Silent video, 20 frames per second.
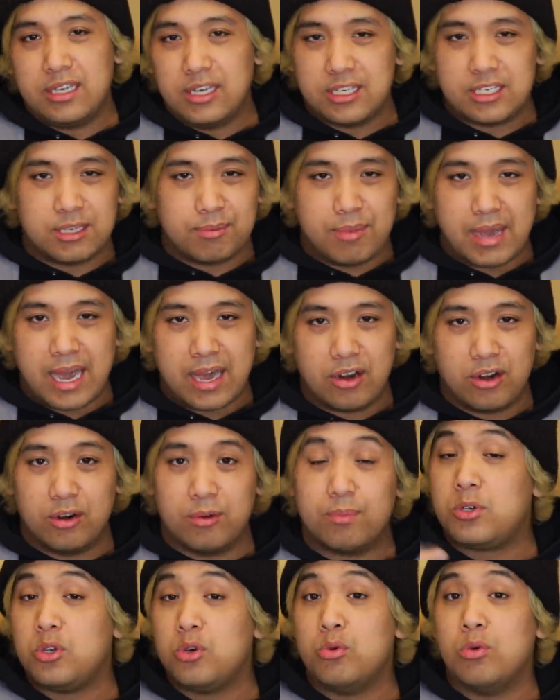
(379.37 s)
Doesn't matter.
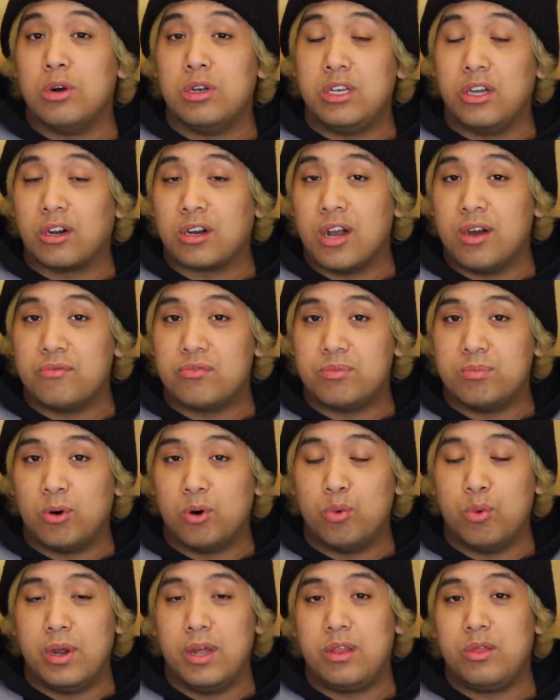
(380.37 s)
Do what you're
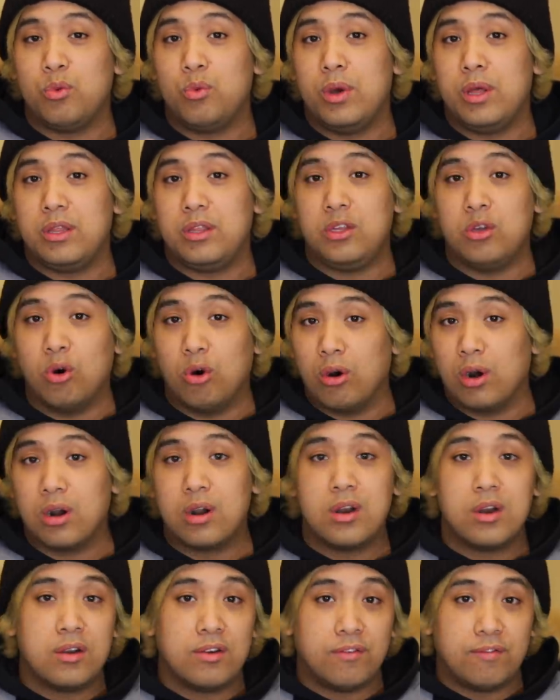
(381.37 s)
comfortable with with your
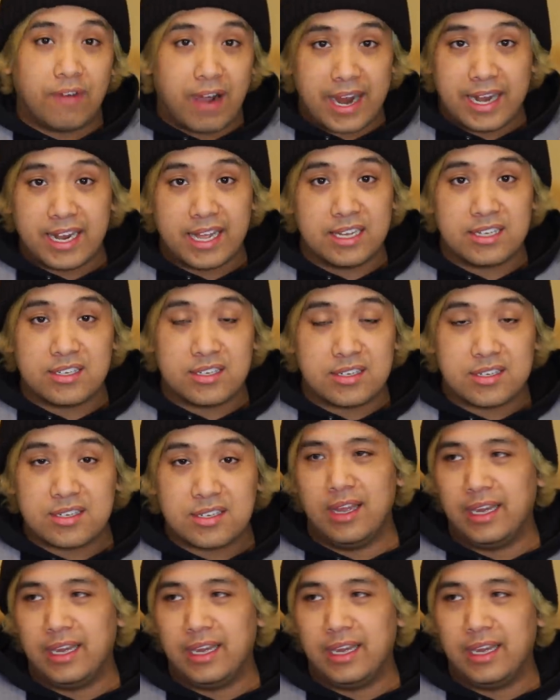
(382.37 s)
finances.